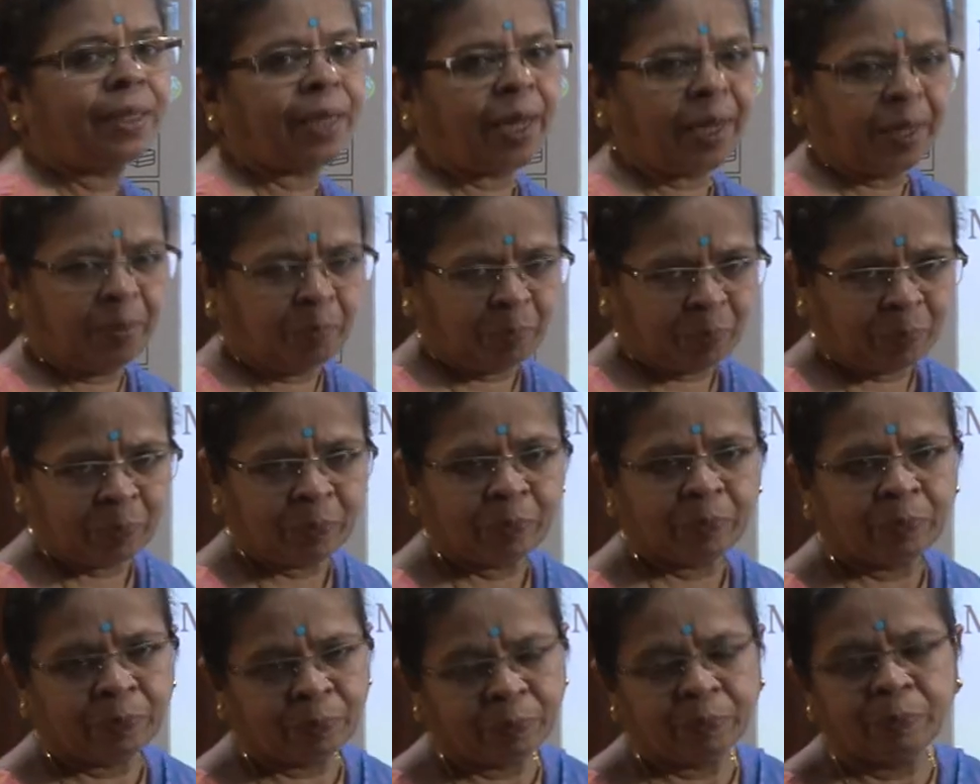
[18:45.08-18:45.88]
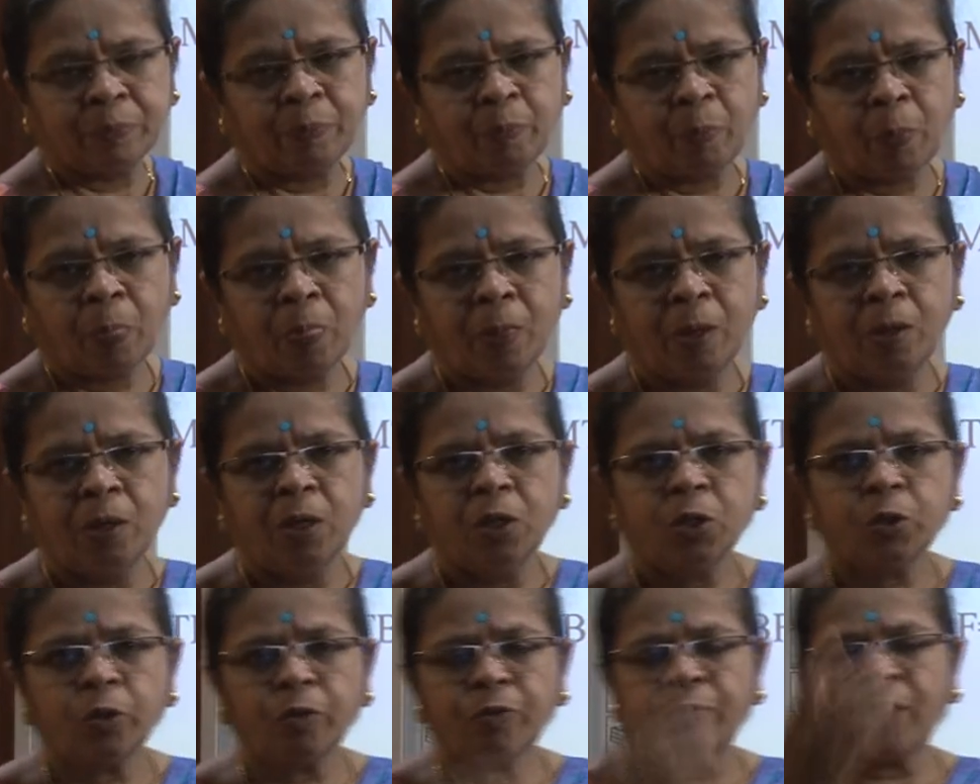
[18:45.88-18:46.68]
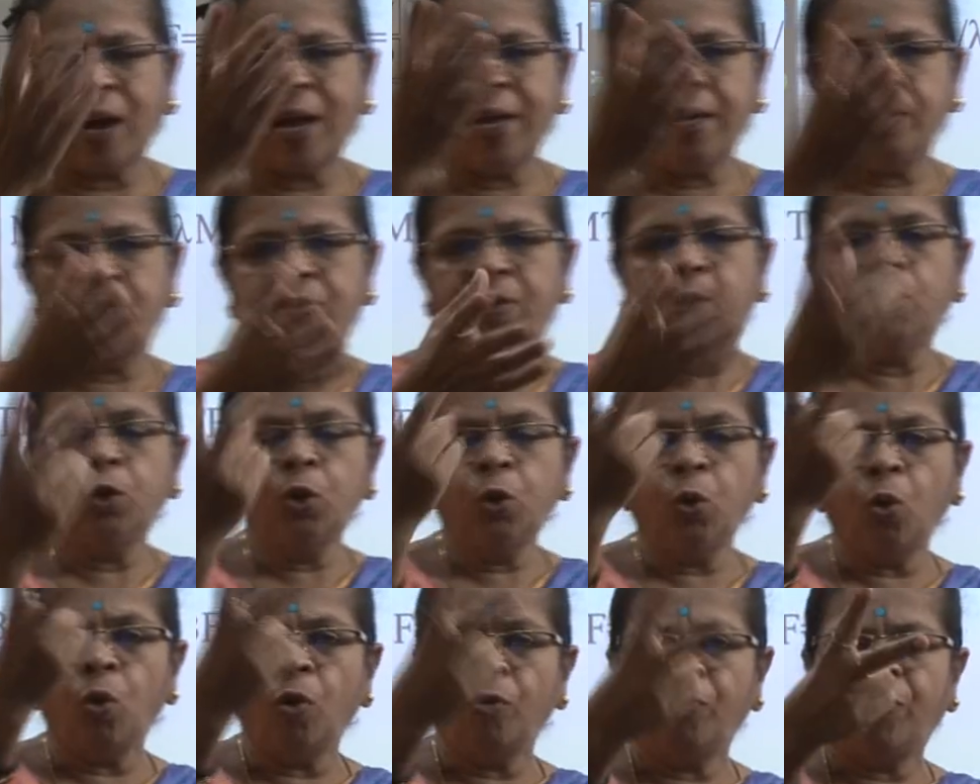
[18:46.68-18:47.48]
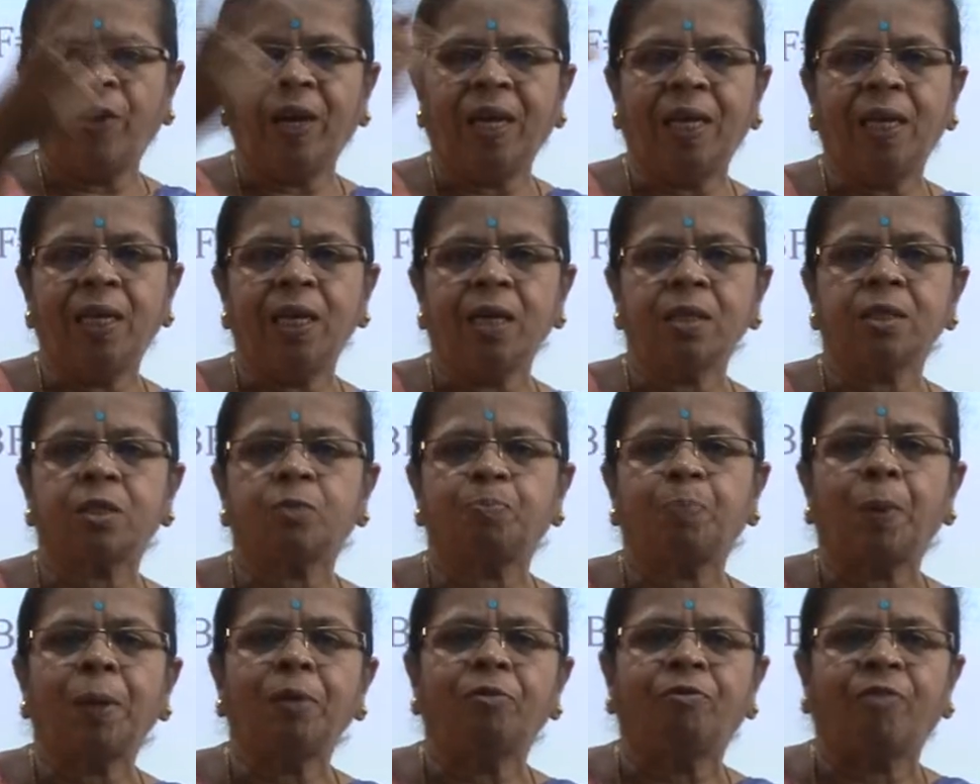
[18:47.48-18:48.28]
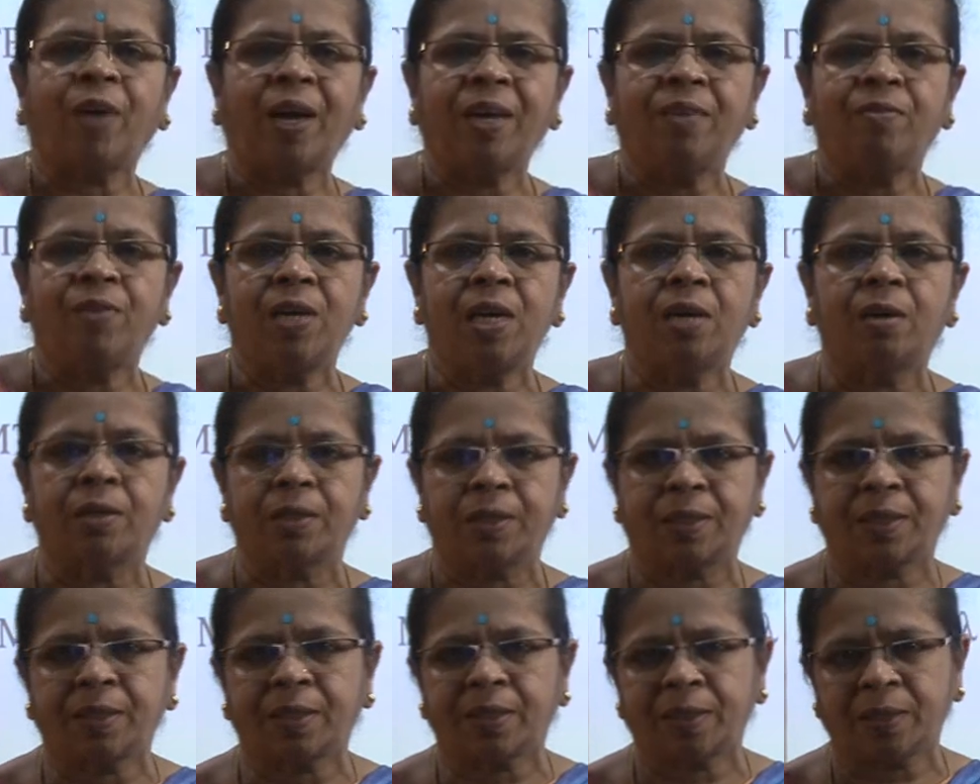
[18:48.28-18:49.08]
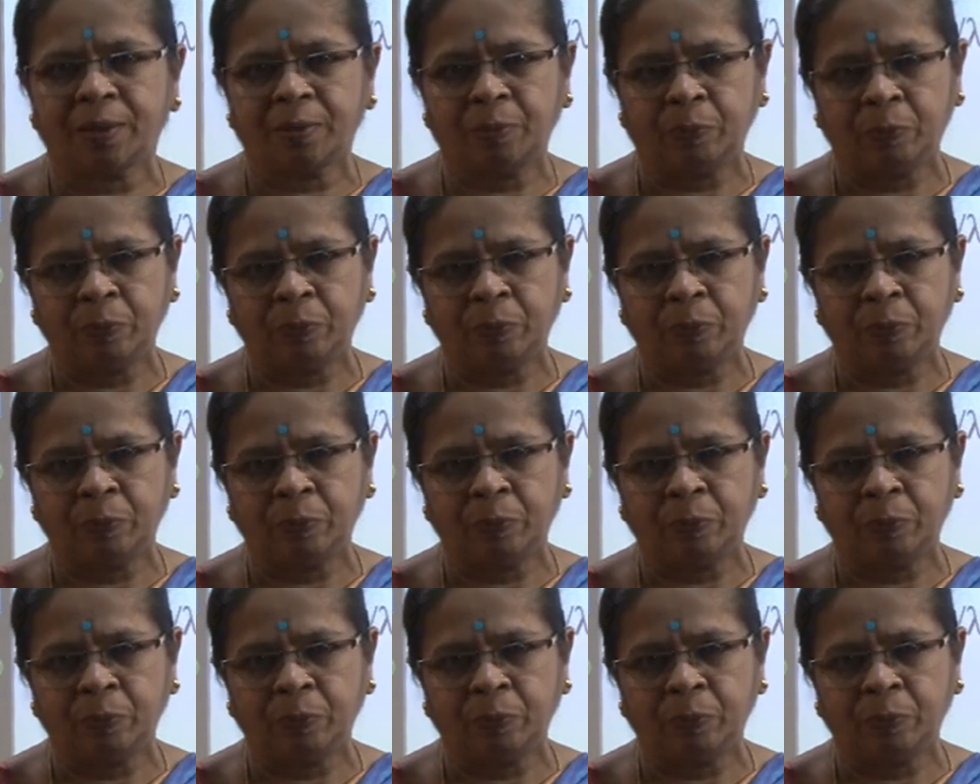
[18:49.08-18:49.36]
time. So, 5, 2 failures per 5 years.